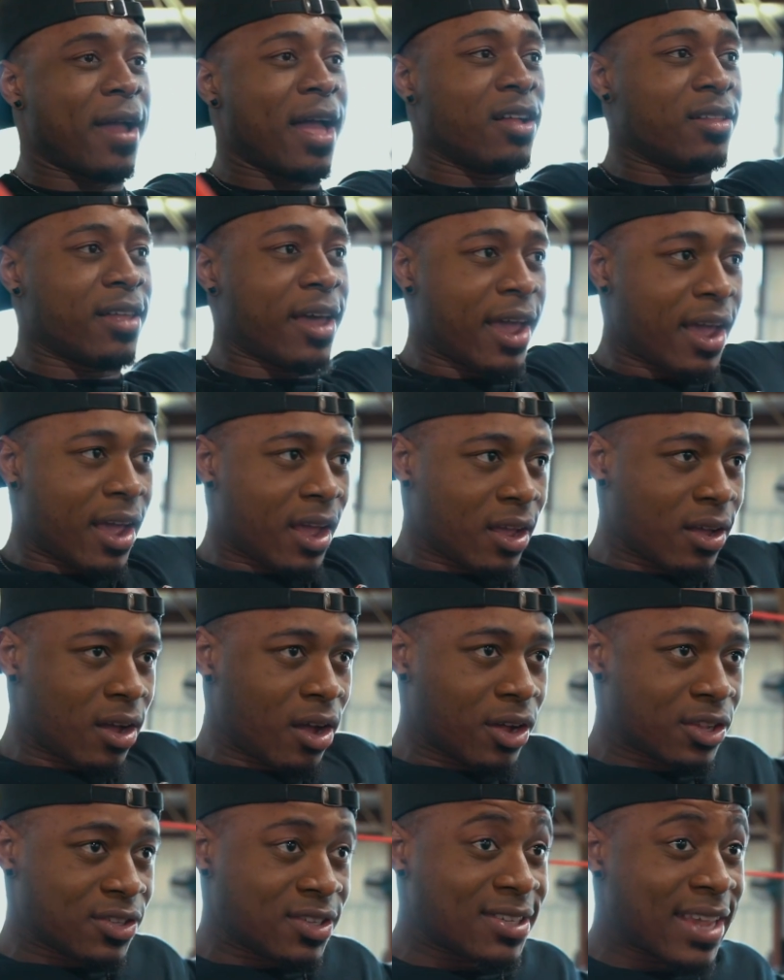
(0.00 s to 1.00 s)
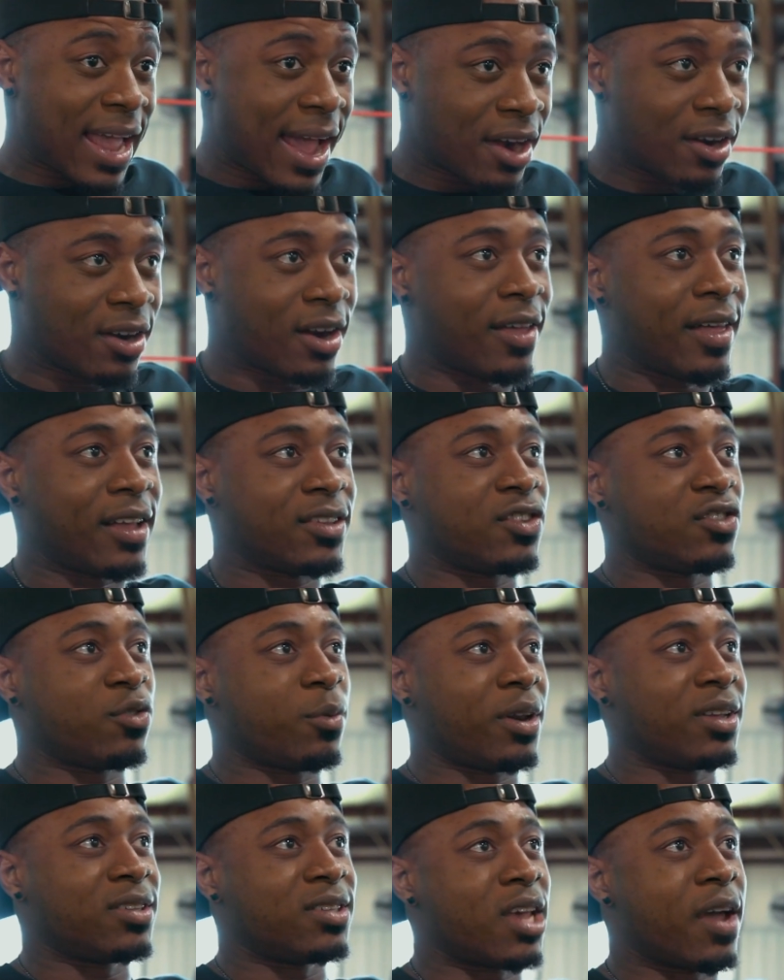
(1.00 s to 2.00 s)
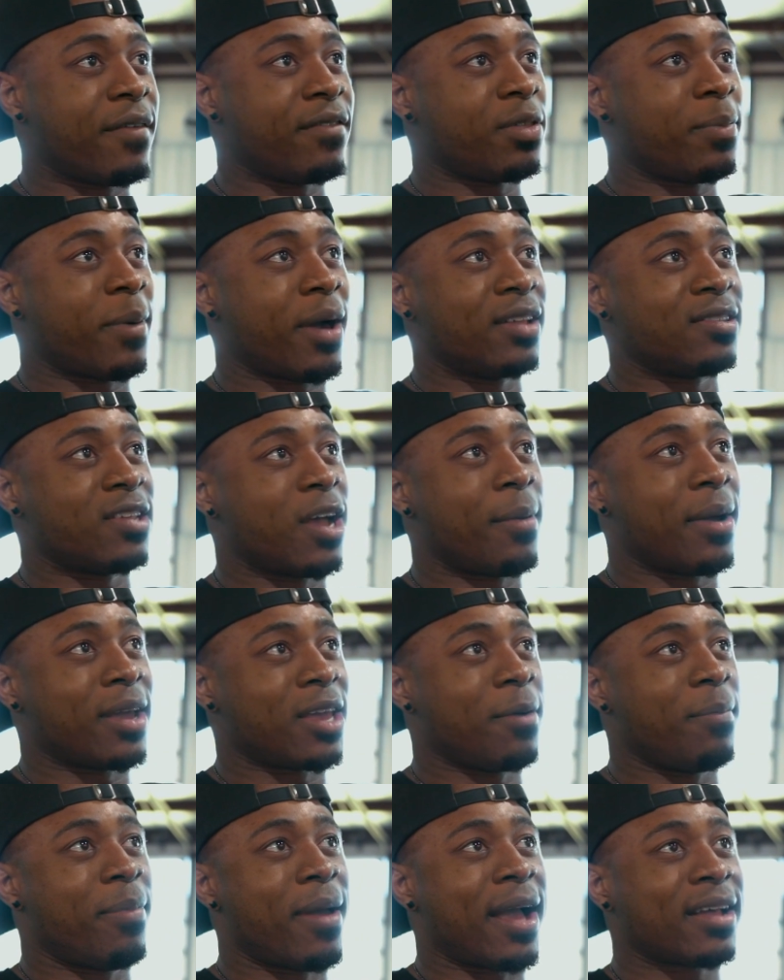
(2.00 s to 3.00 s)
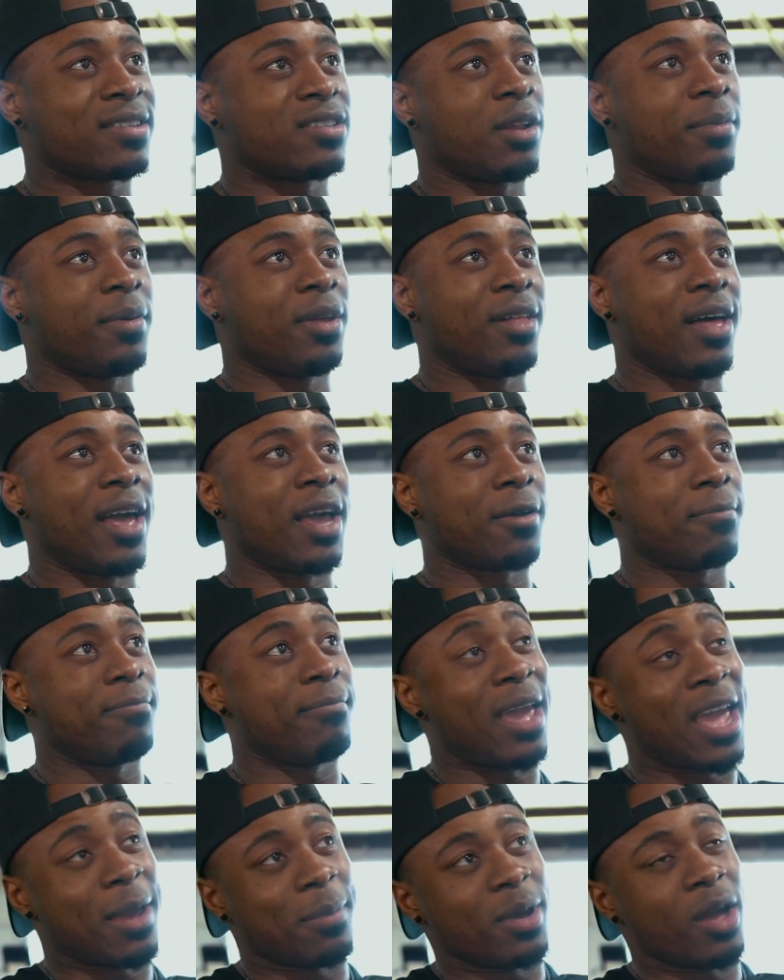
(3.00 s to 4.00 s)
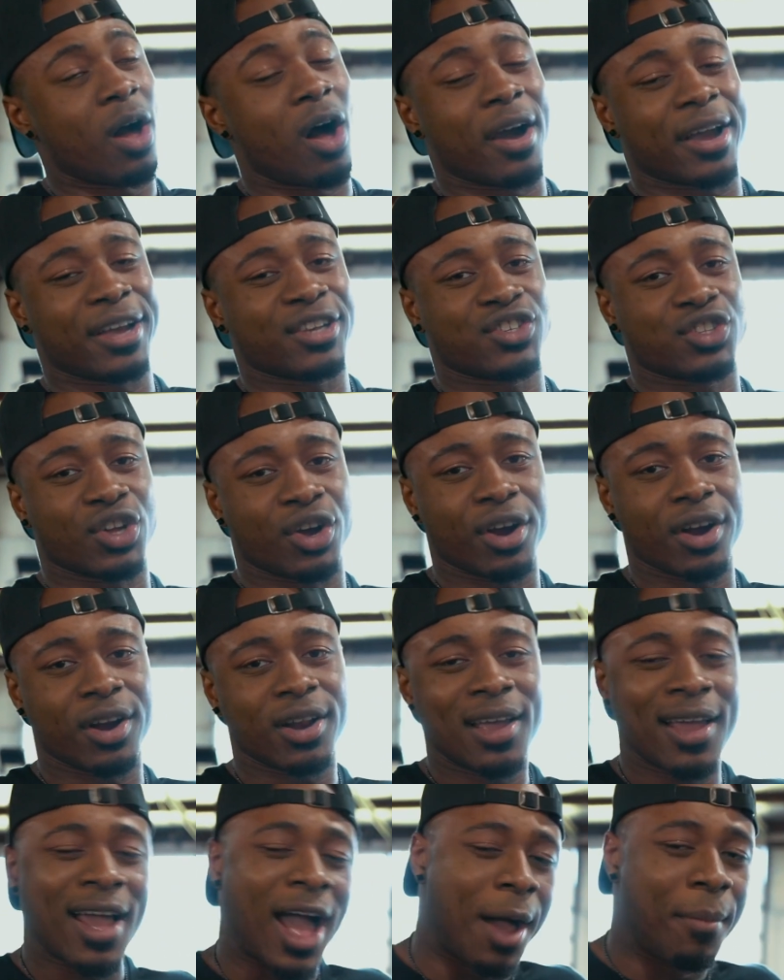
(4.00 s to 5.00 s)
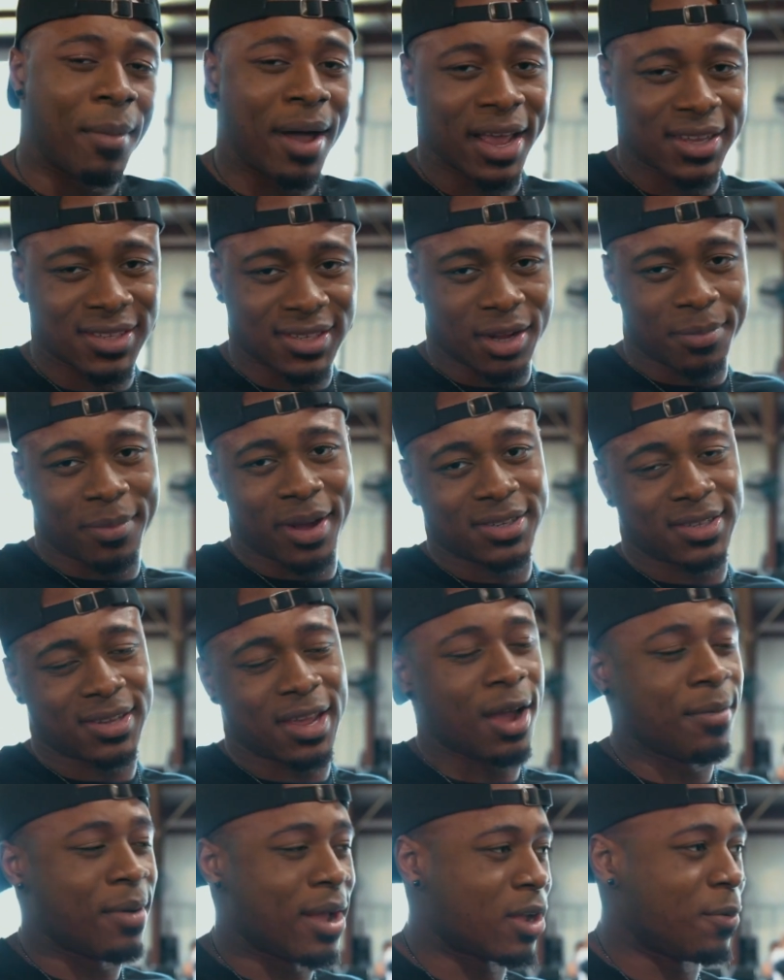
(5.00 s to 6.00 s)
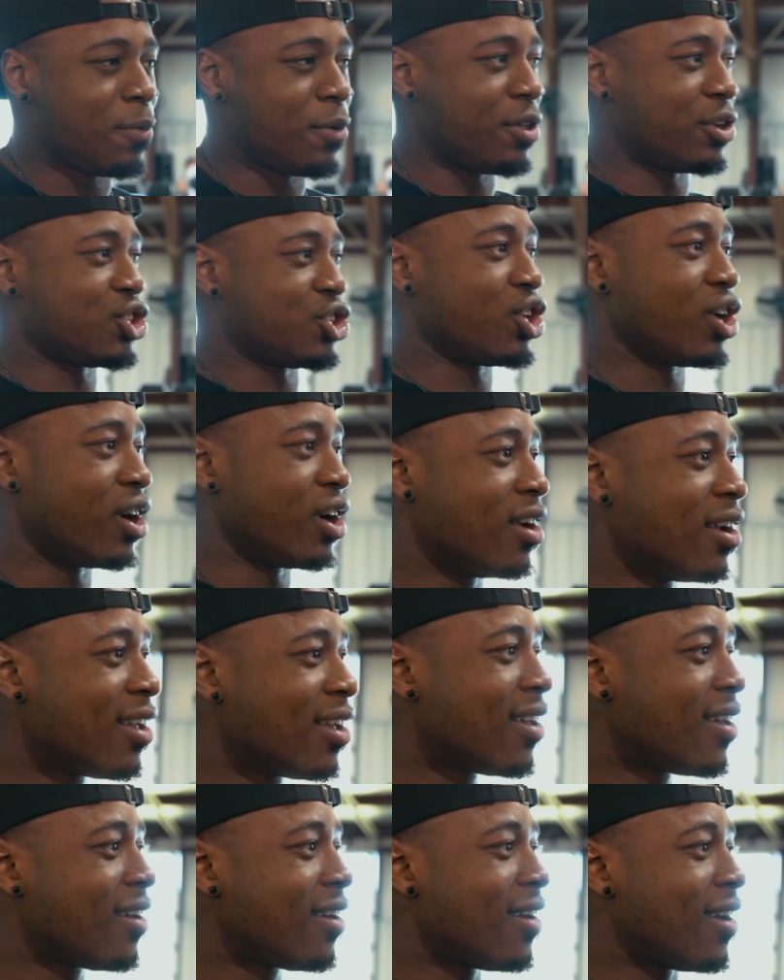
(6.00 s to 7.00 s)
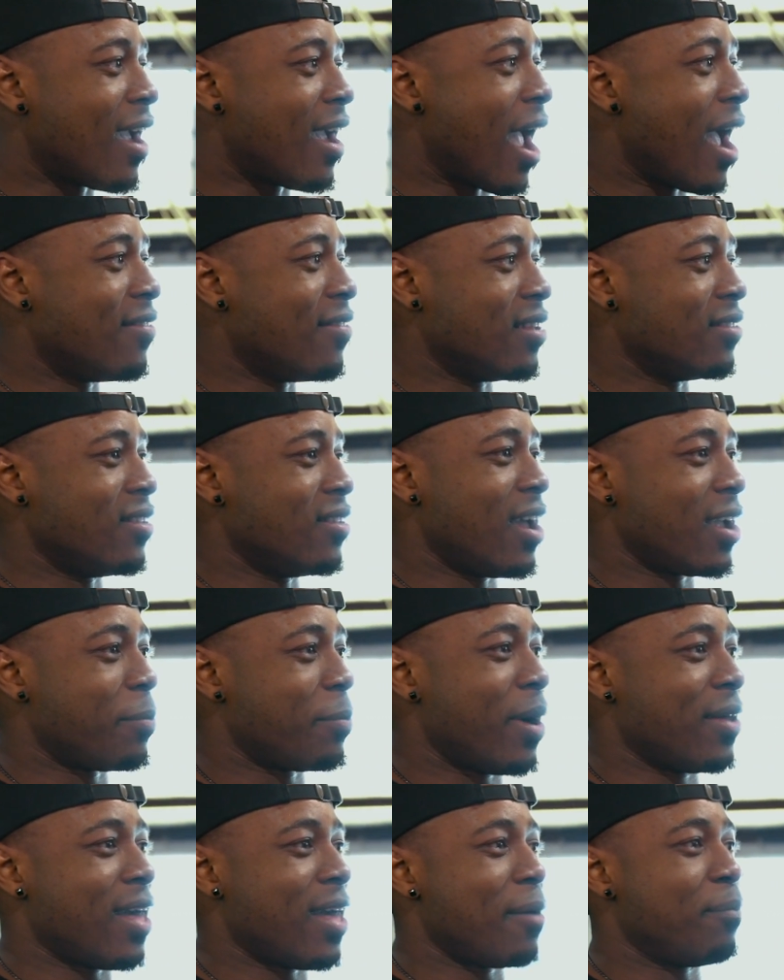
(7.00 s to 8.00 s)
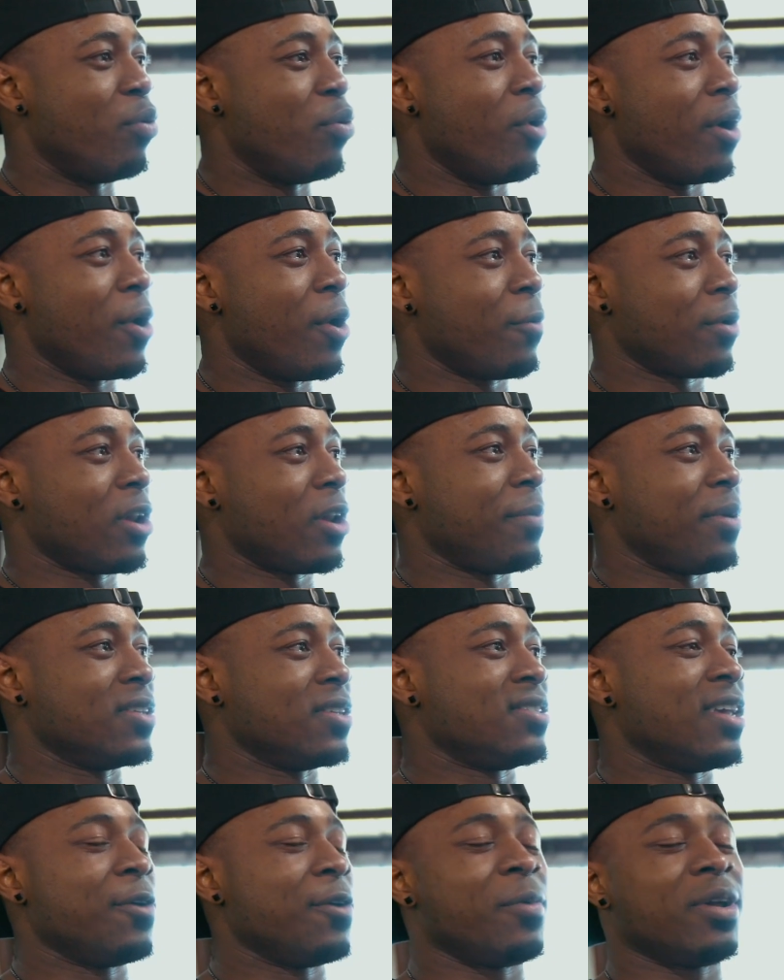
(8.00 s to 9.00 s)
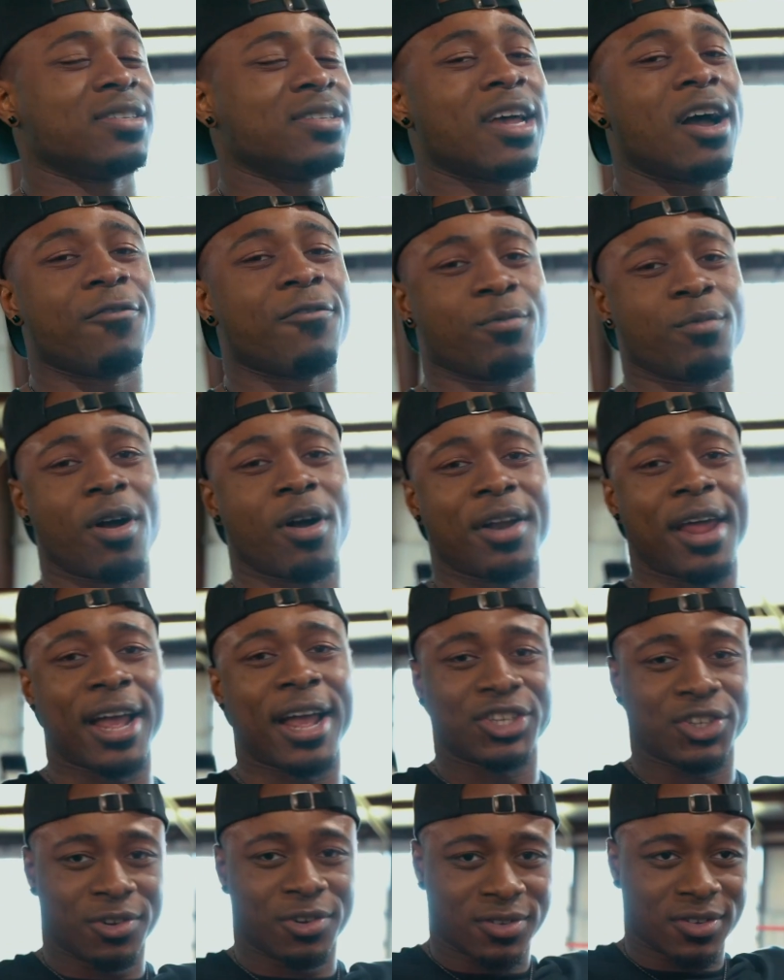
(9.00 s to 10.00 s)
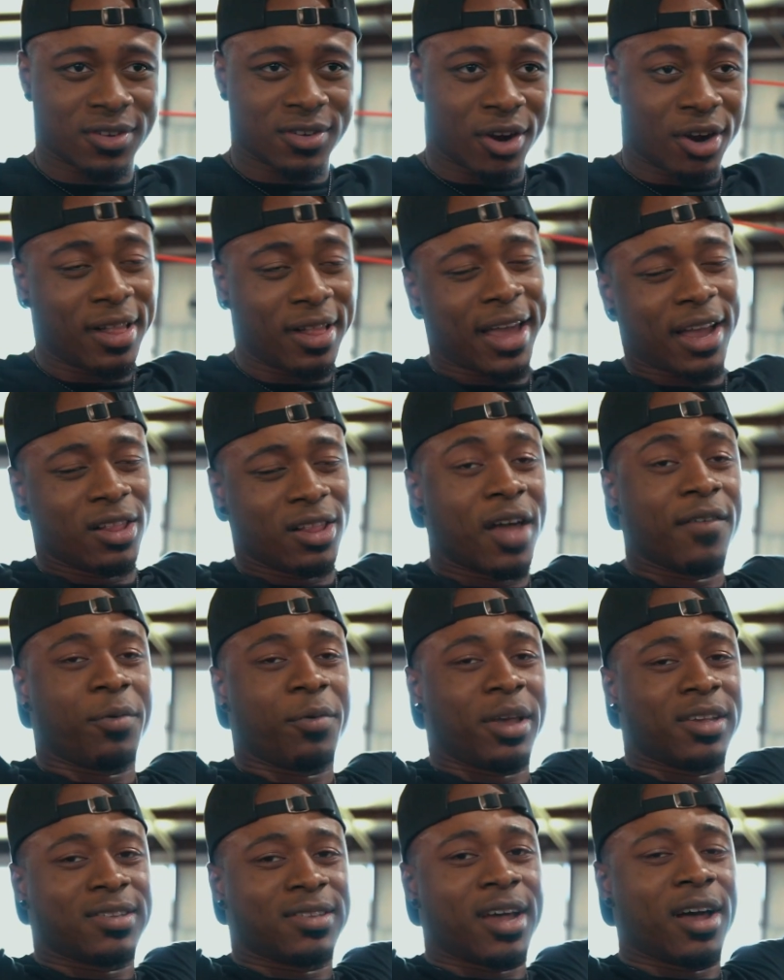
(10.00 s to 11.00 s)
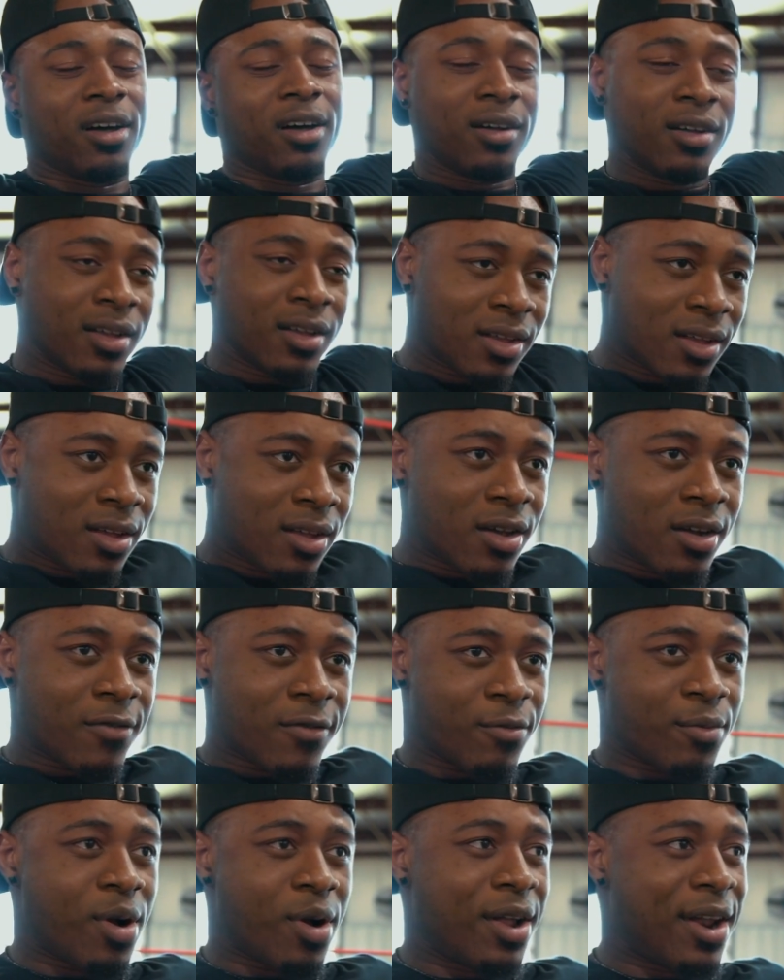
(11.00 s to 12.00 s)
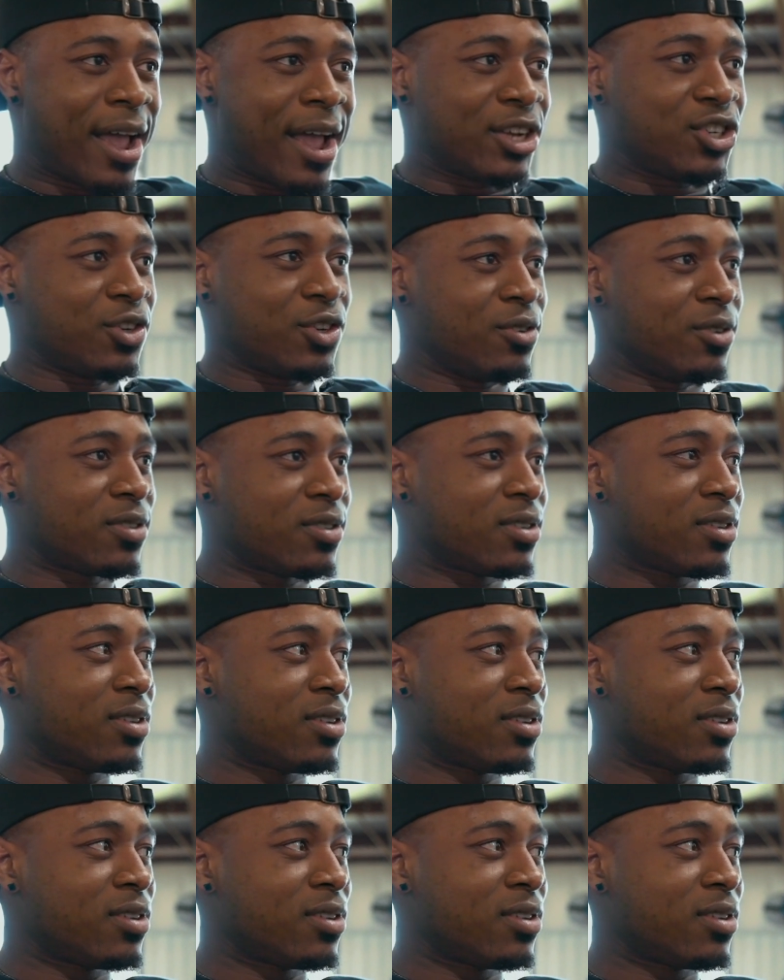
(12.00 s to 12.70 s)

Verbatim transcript: LA on Saturday. That's the 27th. By the time I get back, it's going to be like maybe August 3rd. I might send my say. I'm not completely sure. And then, like, by that point, we're going to be 10 weeks out from Raw Nationals, or like 11 weeks out from Raw Nationals,